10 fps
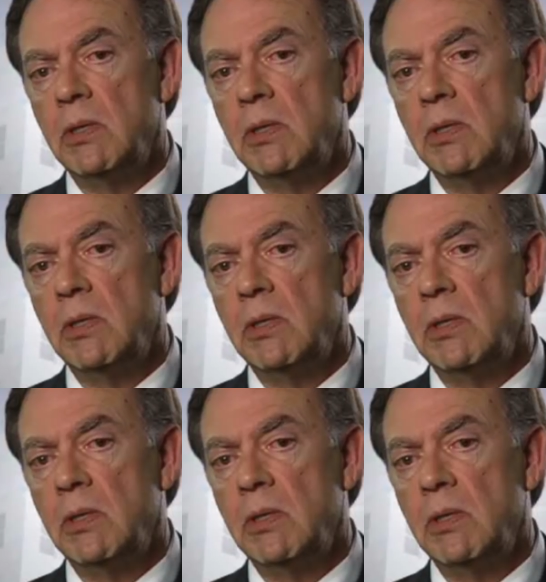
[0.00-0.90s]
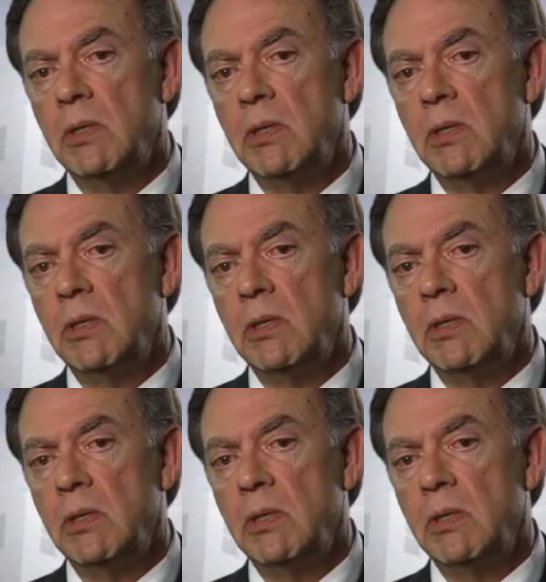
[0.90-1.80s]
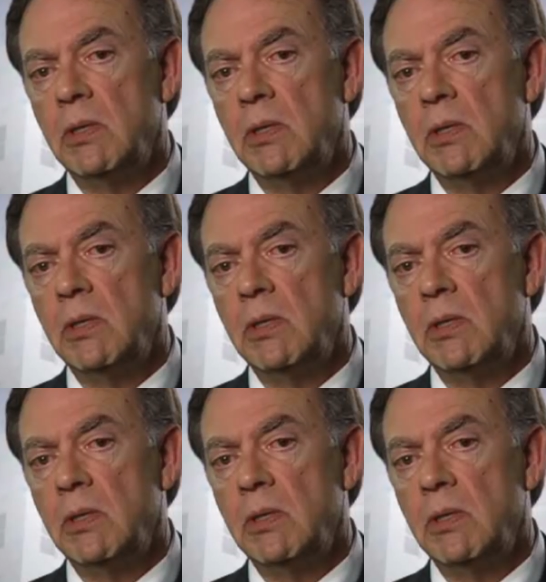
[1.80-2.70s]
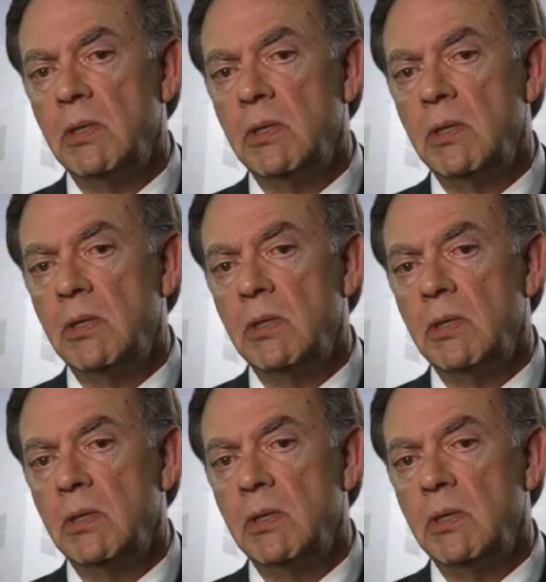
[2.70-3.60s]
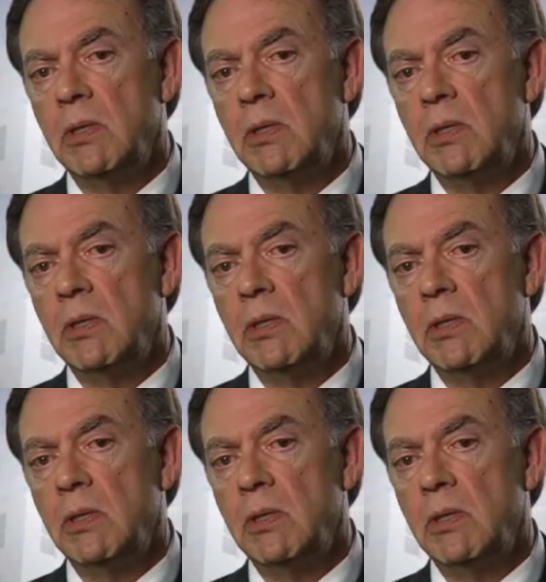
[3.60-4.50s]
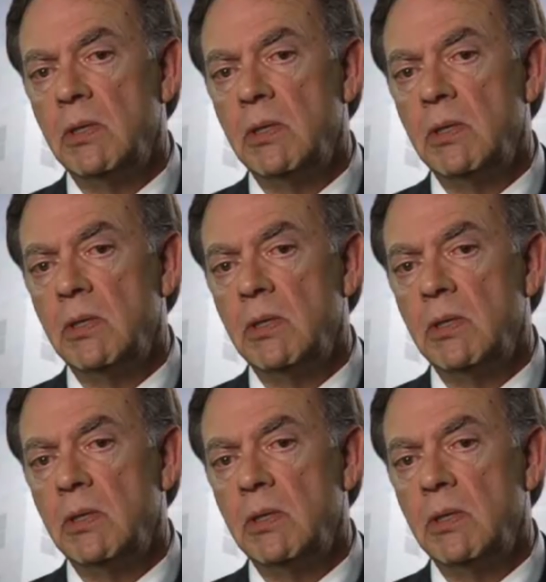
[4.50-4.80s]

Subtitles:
The face doesn't move, so there is nothing to read.